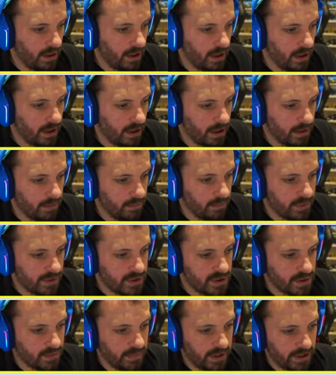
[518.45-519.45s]
Um, but
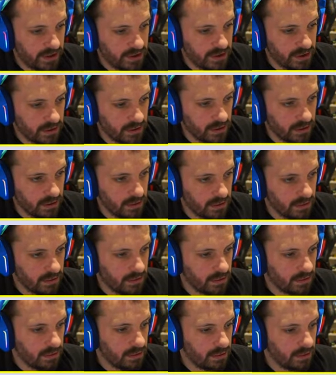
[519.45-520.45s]
to make sure
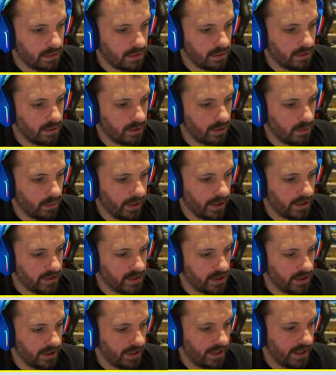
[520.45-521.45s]
that we
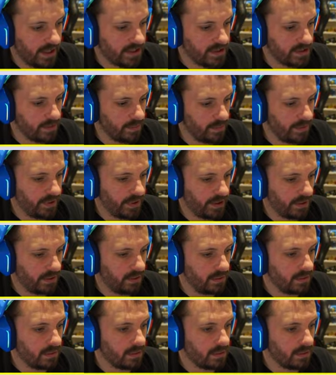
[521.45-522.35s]
actually get something